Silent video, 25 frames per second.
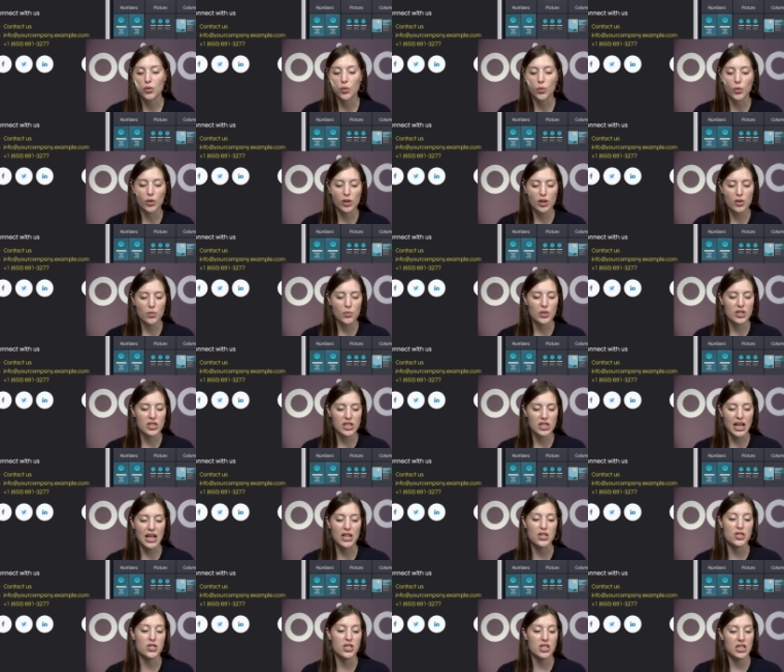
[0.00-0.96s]
corner, which
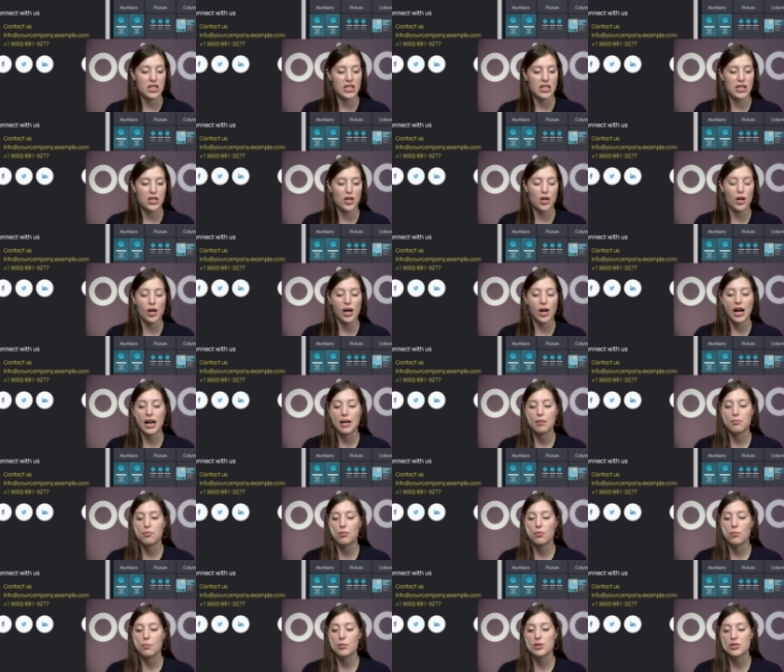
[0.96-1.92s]
actually here
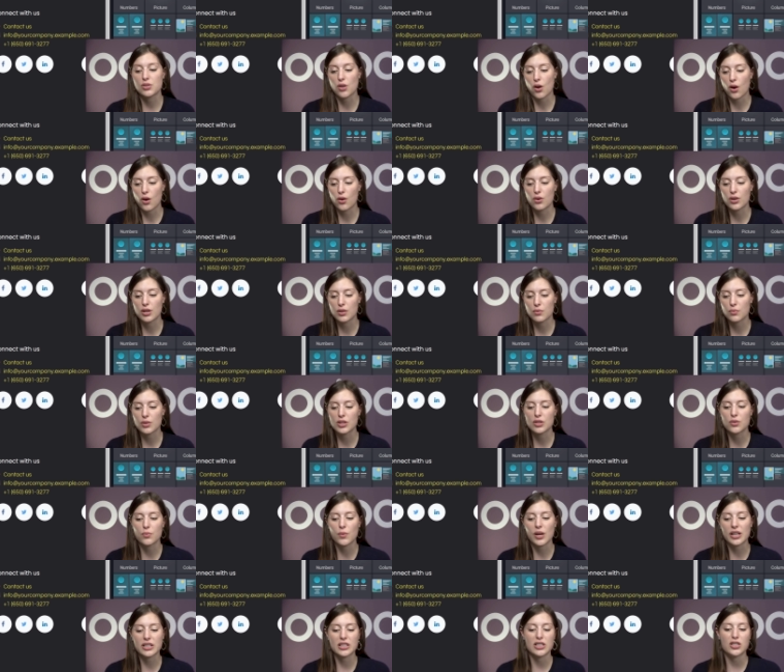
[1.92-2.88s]
I was already
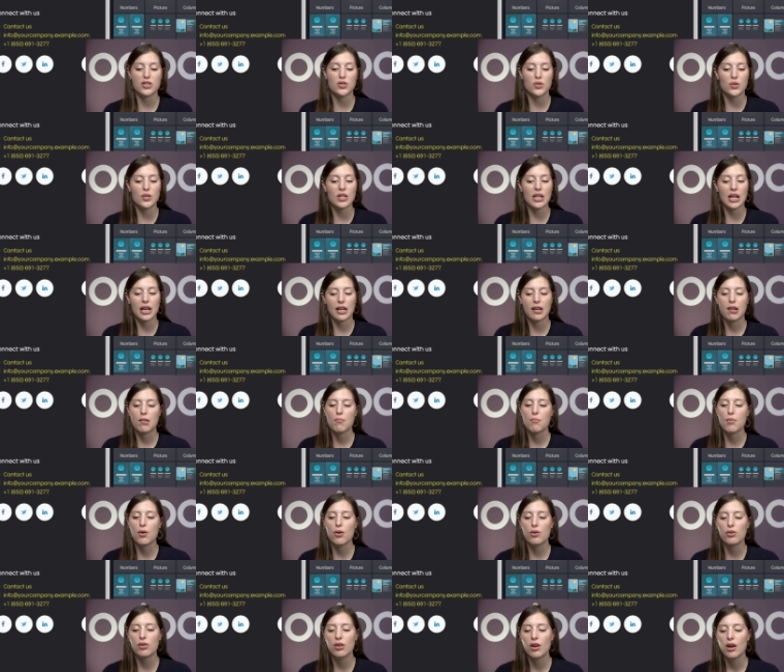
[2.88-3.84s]
redirected to the edit
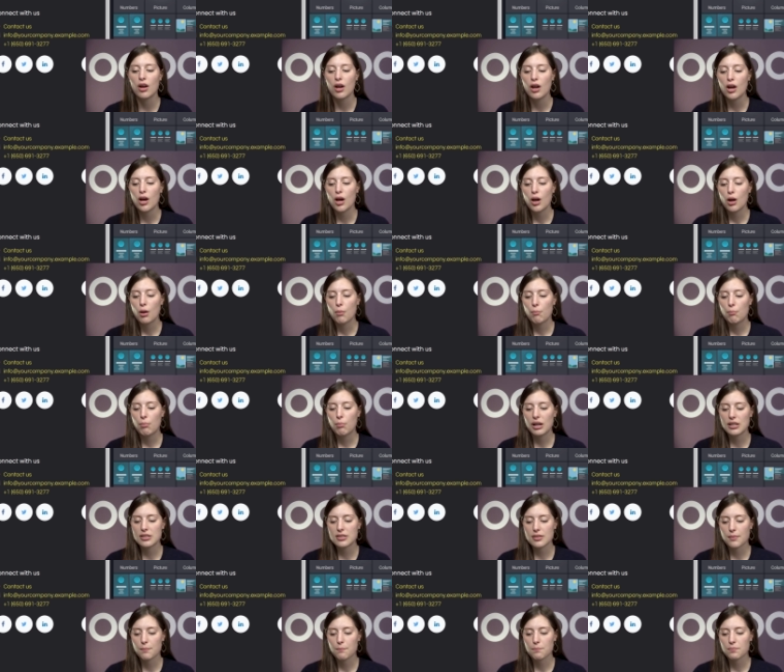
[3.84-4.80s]
mode.
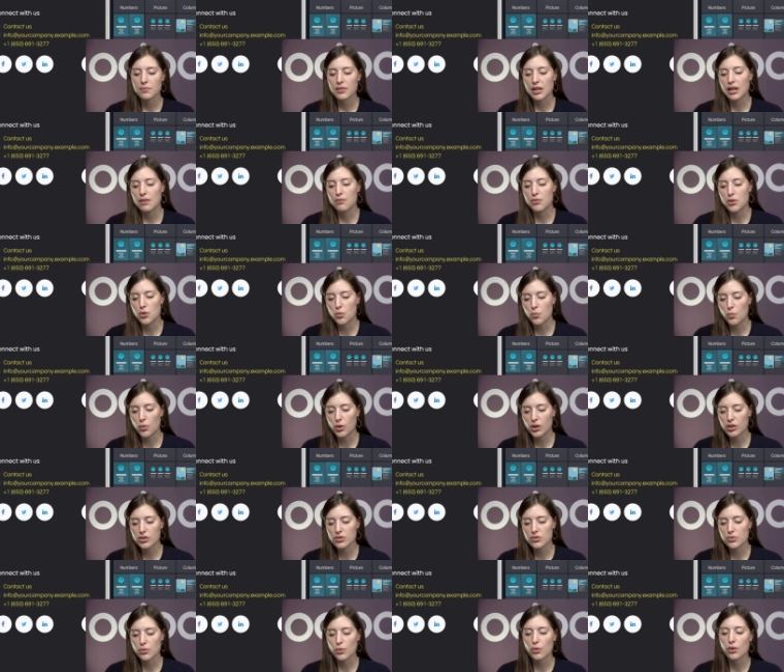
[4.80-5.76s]
But if you
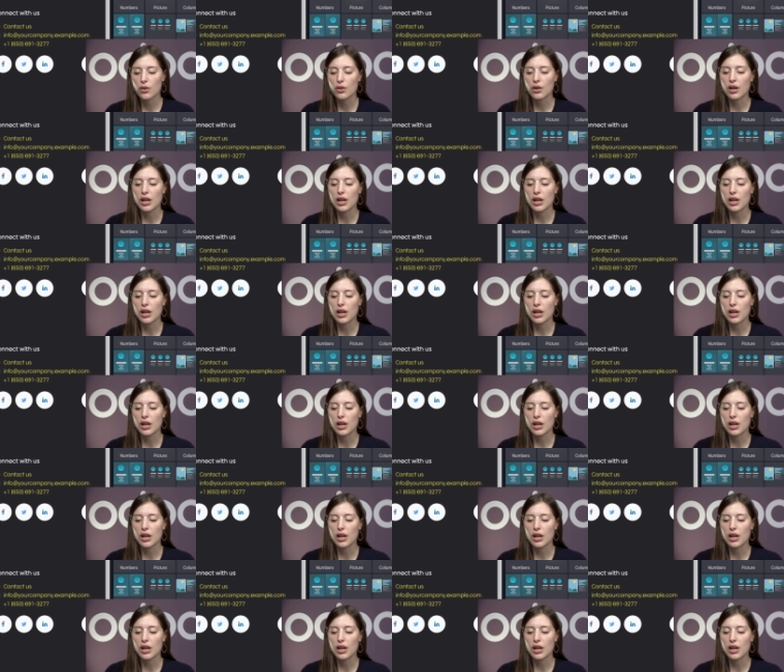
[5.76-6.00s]
weren't, or